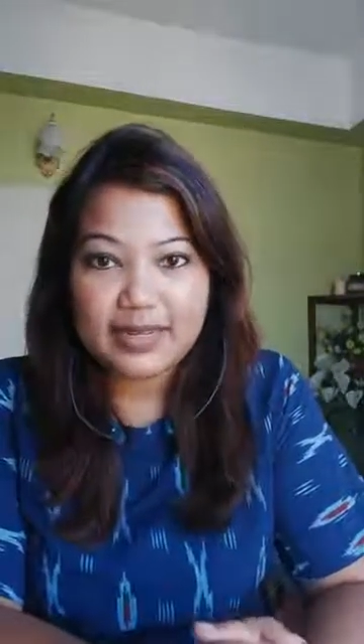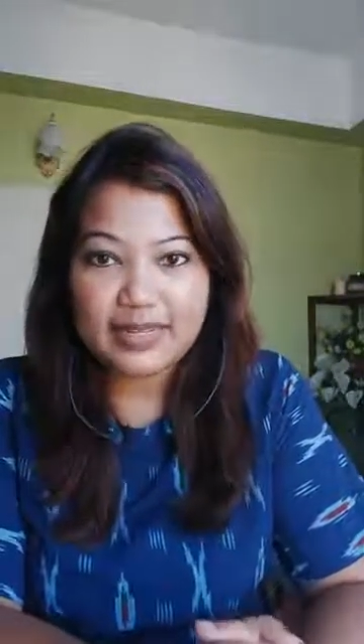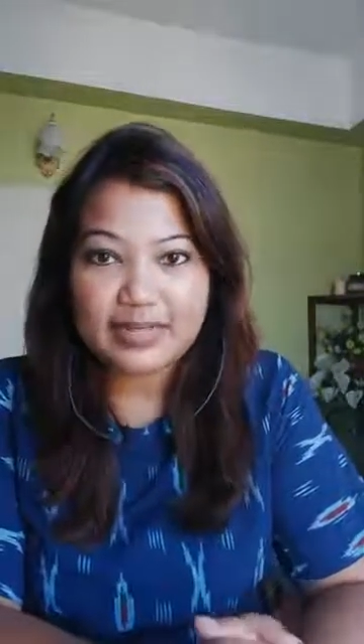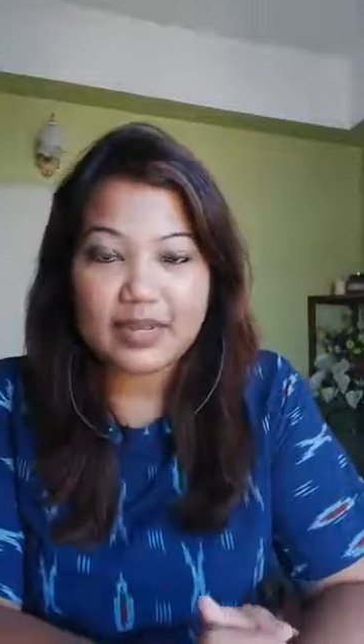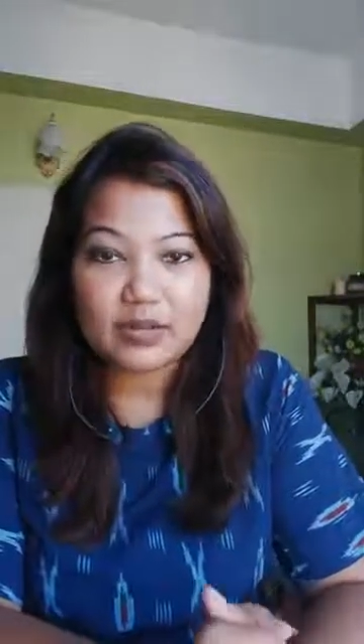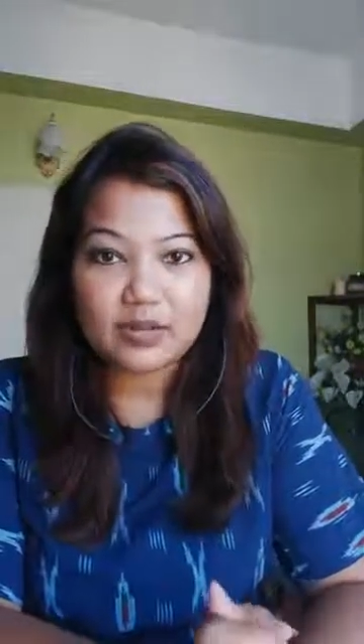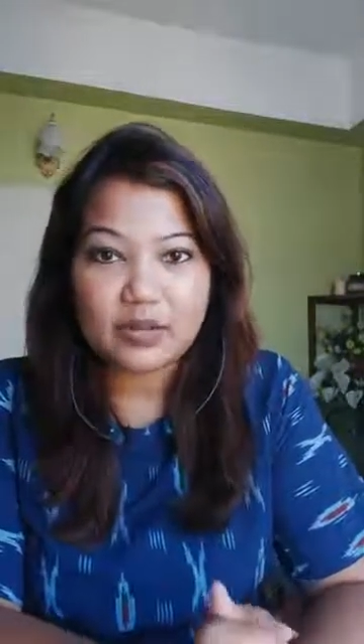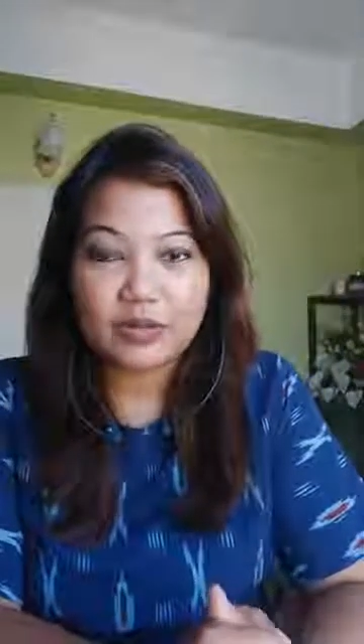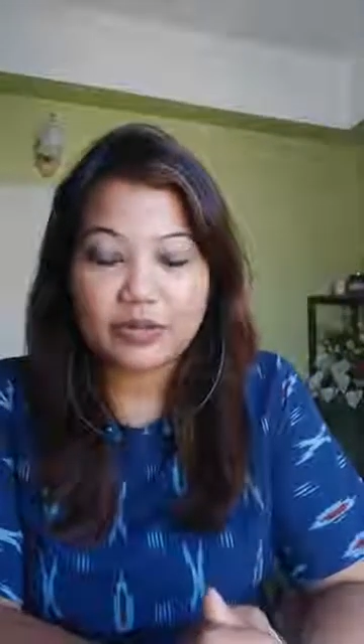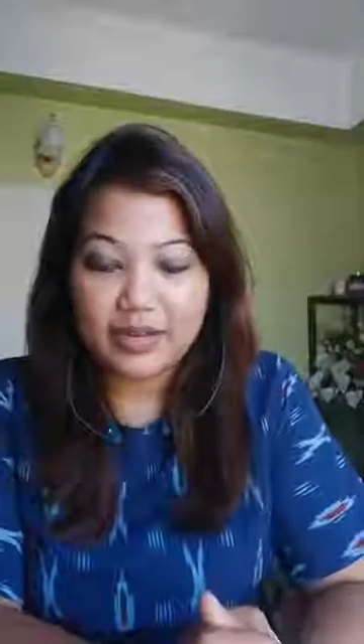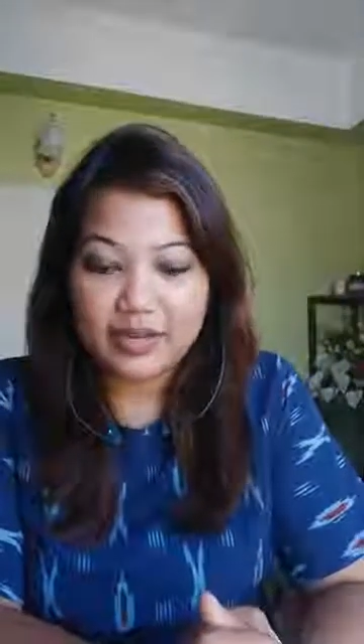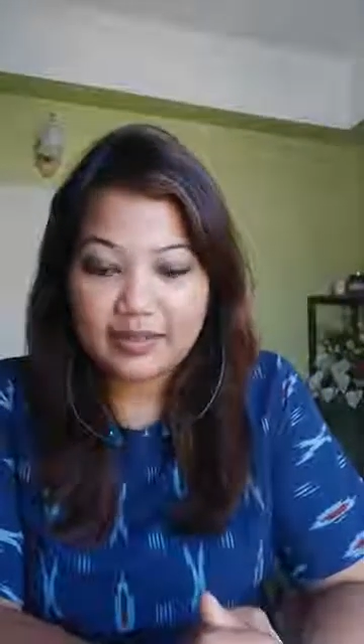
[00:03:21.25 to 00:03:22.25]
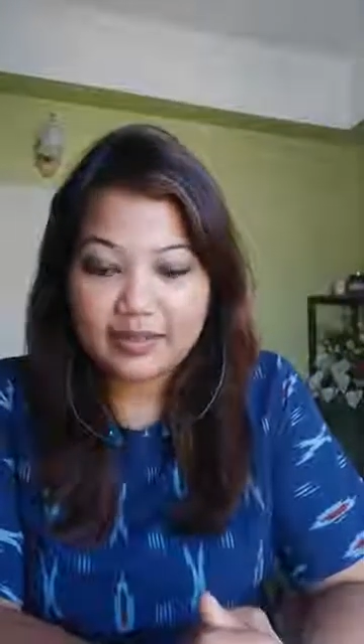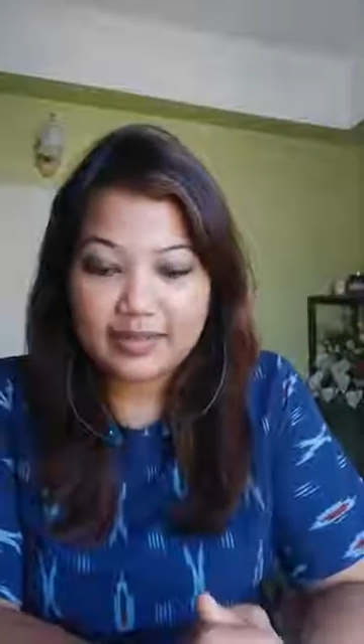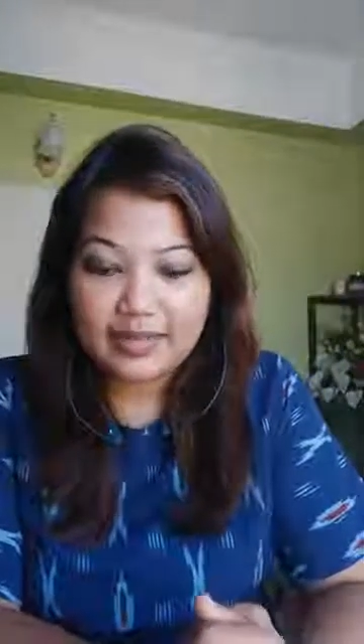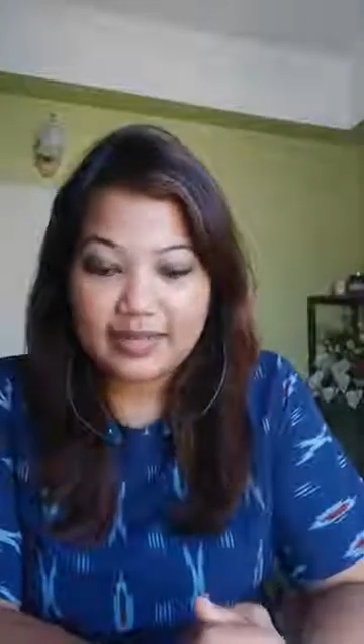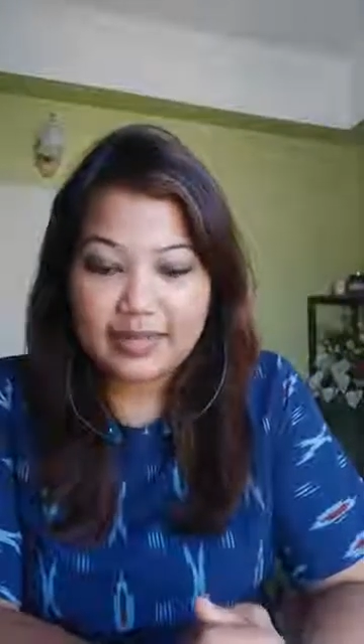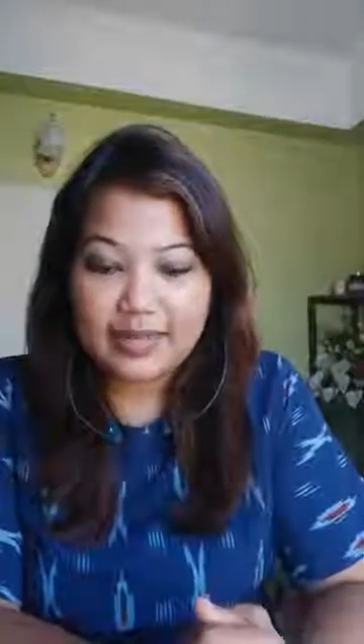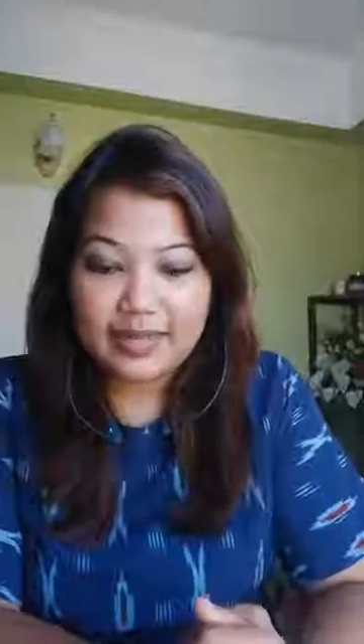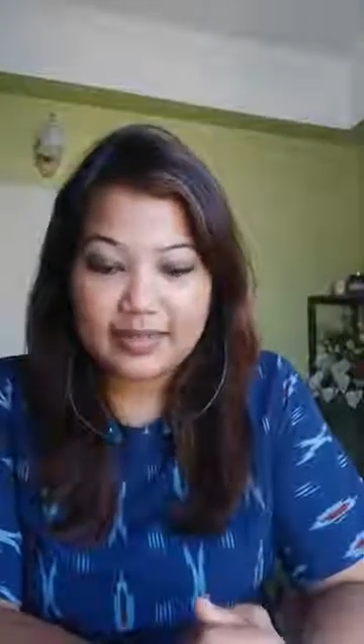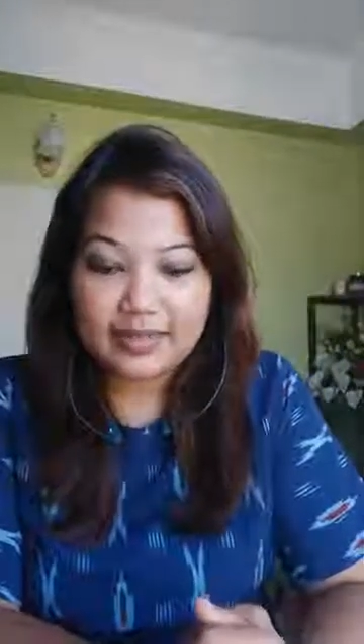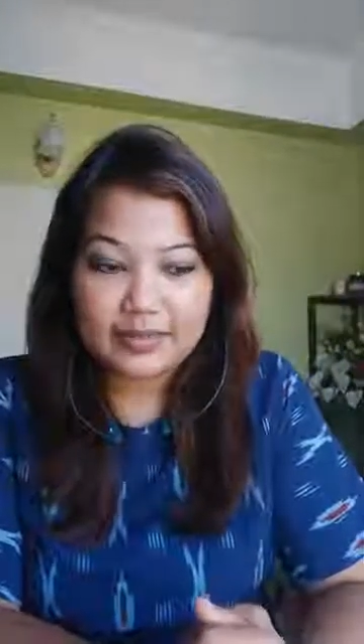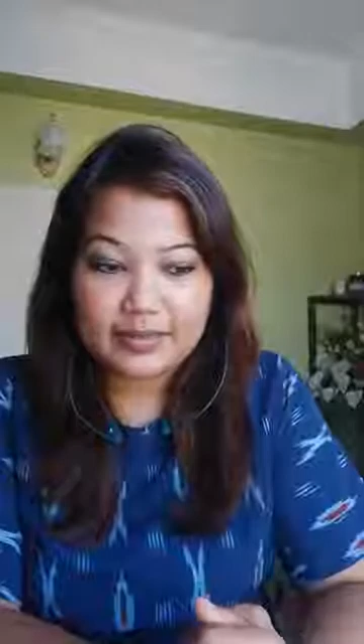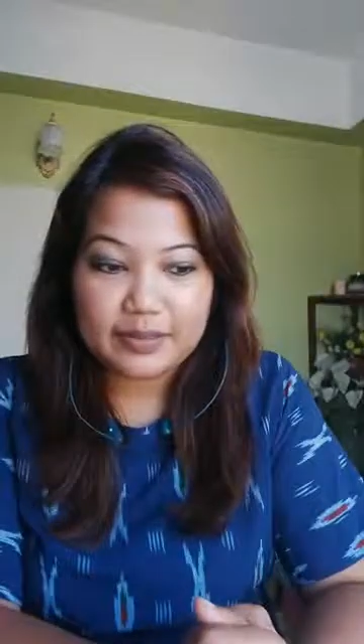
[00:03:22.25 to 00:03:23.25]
in South Korea, and